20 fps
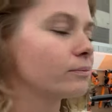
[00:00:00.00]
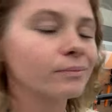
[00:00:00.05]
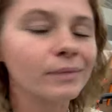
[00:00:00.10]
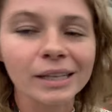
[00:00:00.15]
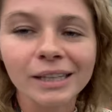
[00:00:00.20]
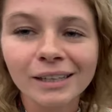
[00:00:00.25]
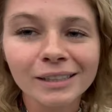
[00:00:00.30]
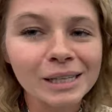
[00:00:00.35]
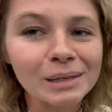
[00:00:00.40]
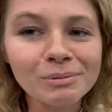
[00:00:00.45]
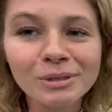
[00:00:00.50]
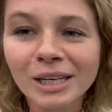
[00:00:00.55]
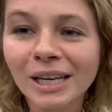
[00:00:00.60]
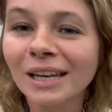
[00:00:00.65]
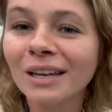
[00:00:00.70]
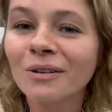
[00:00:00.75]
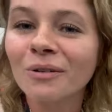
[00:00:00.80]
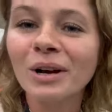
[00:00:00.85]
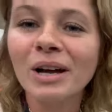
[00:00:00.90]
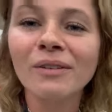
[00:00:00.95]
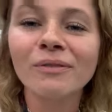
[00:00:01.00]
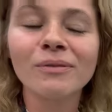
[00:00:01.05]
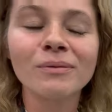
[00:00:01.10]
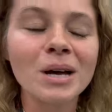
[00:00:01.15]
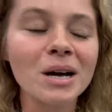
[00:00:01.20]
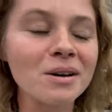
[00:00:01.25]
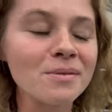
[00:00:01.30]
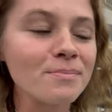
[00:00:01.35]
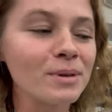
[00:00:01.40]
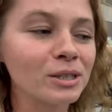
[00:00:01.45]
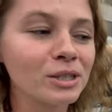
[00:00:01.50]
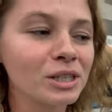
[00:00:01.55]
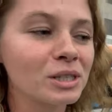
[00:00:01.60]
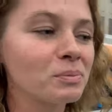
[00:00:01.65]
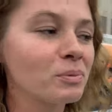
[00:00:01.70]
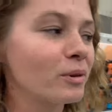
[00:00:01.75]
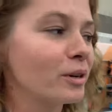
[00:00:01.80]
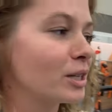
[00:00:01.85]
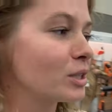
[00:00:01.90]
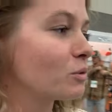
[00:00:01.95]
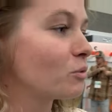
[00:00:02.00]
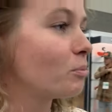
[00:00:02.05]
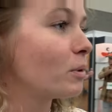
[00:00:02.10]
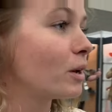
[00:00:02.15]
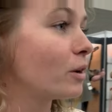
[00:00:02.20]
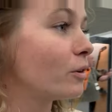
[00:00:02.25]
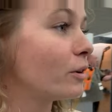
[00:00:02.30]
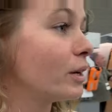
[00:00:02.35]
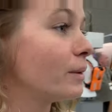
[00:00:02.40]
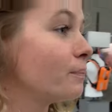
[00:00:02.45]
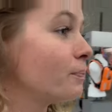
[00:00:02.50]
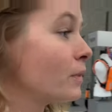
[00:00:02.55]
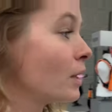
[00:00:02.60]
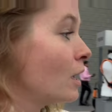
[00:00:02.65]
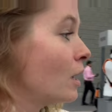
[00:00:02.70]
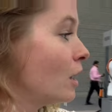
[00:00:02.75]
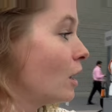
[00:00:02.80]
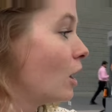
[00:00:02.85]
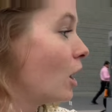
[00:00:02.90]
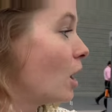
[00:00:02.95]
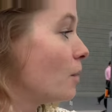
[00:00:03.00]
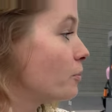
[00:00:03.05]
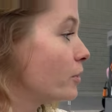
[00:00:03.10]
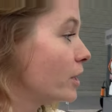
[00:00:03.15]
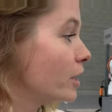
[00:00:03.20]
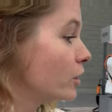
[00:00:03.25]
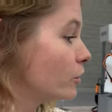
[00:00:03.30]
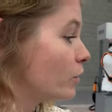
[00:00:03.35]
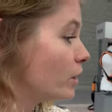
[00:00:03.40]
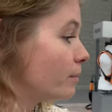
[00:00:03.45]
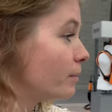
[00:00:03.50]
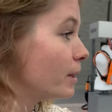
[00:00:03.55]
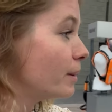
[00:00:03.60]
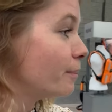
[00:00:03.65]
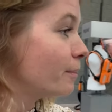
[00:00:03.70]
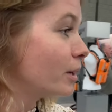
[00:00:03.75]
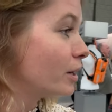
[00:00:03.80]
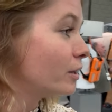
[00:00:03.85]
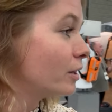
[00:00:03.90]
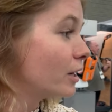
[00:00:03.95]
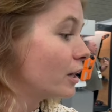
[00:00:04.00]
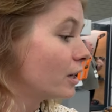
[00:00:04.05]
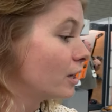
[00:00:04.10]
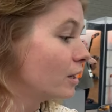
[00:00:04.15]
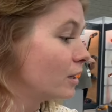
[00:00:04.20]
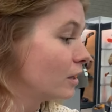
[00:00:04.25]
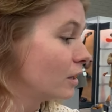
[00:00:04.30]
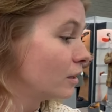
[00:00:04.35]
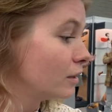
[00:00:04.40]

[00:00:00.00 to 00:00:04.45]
like I keep saying, I don't have uh, much experience with battery operated equipment, but uh,